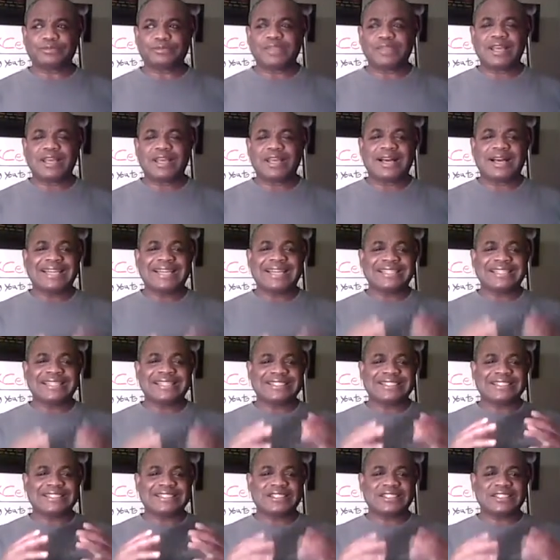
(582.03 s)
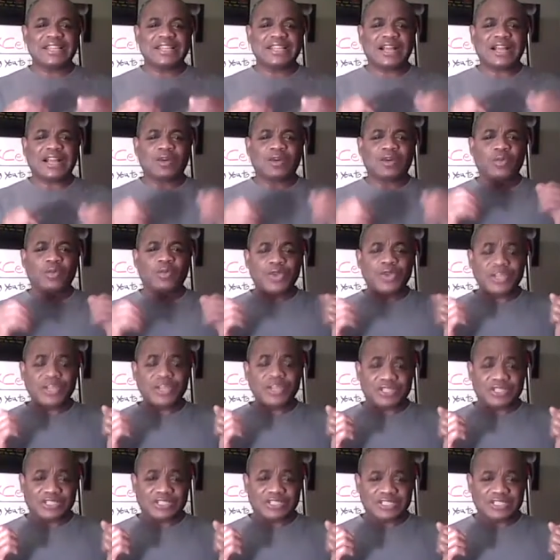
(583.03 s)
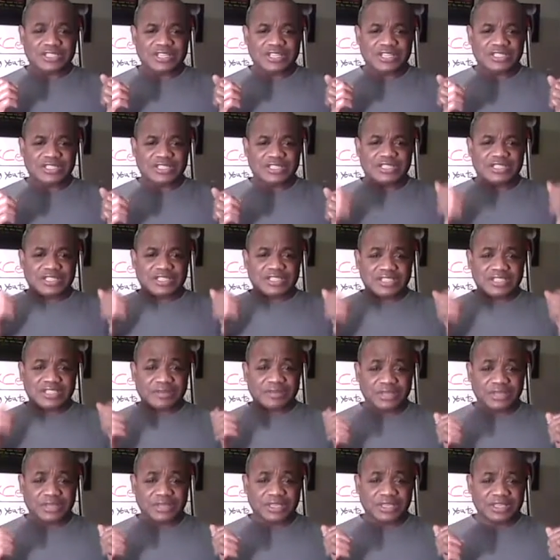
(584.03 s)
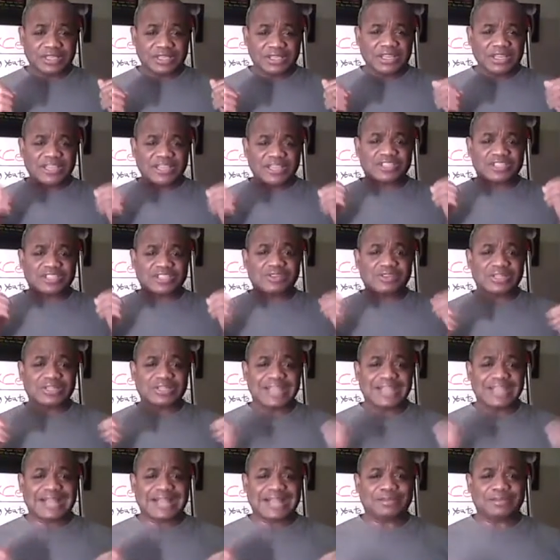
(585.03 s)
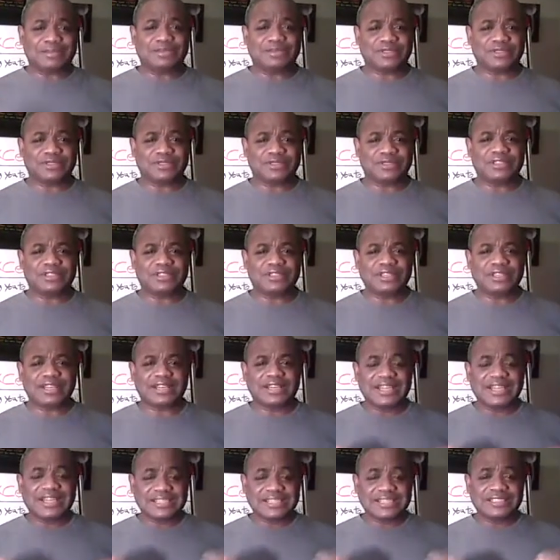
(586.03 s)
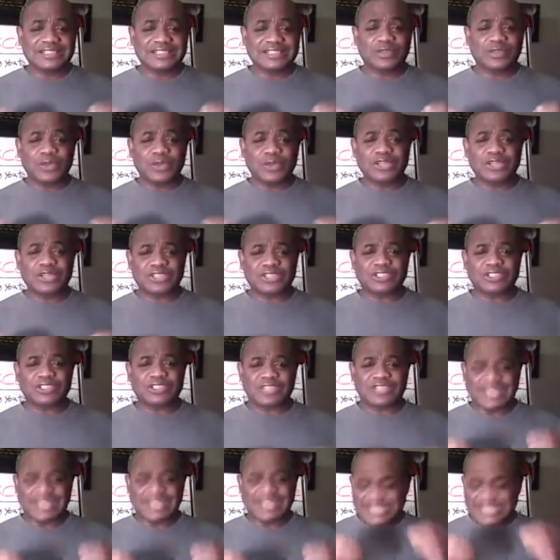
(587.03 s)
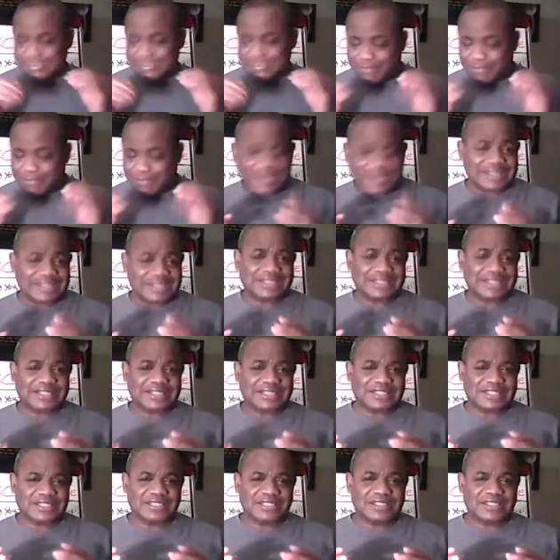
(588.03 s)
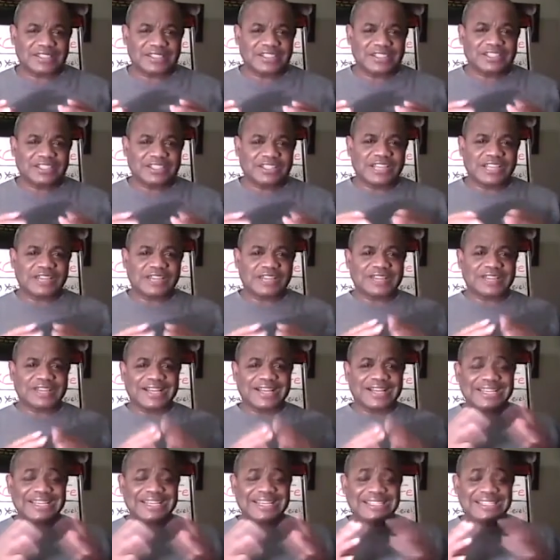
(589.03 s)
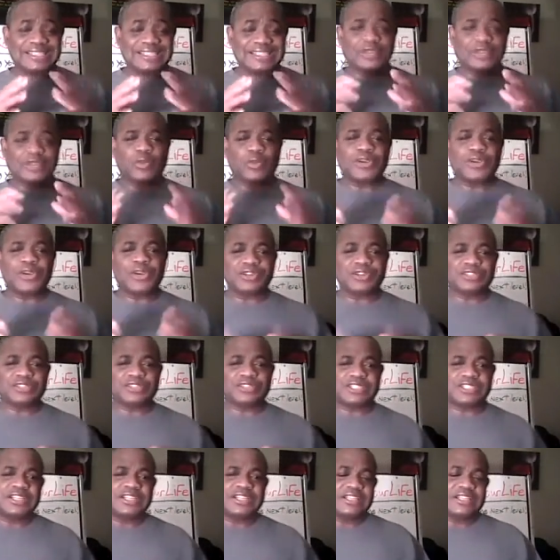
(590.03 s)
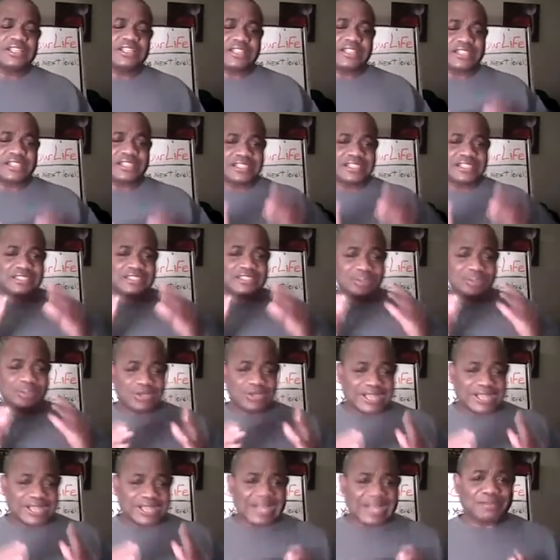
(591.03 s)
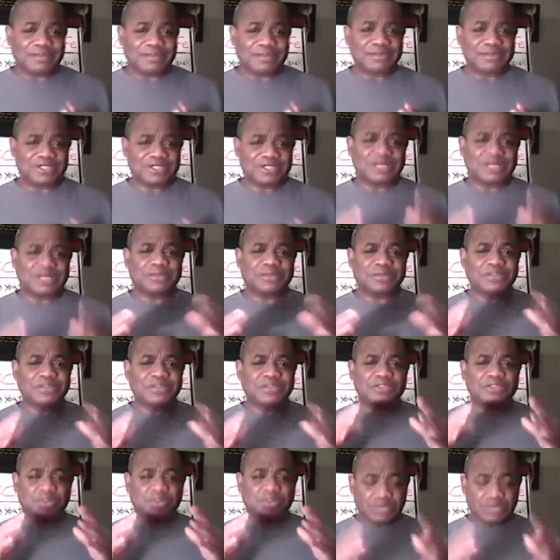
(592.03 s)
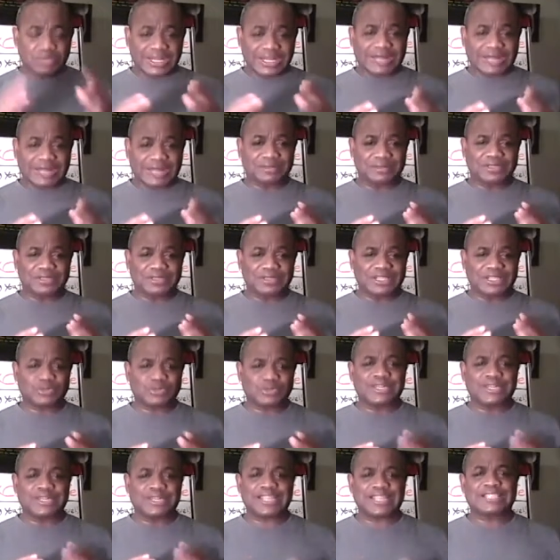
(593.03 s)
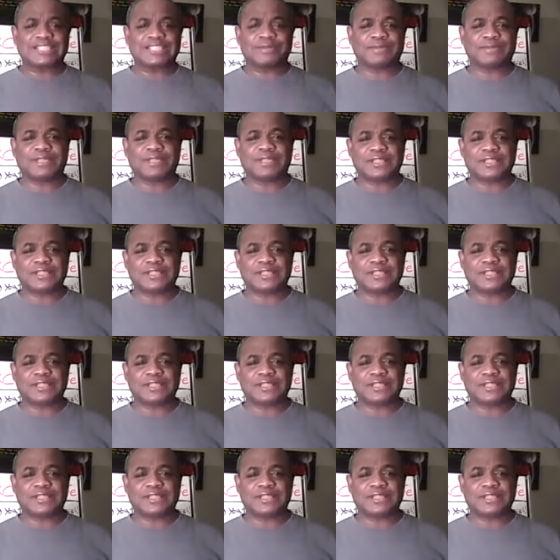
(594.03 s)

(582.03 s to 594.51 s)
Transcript: heightened awareness that something is going to happen. Heightened awareness, you're expecting it you have a heightened awareness that it's going to happen something's going to happen that's what expect